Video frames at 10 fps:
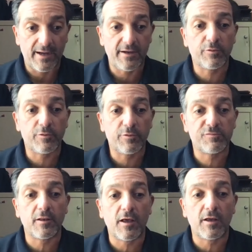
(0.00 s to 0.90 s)
I know there's
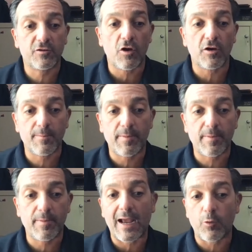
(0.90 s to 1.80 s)
been a lot of talk
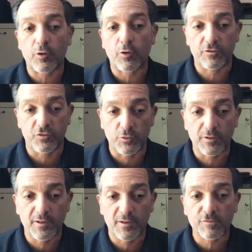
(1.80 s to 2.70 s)
about how we're going to
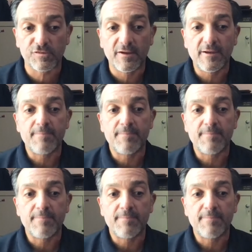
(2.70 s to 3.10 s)
do this,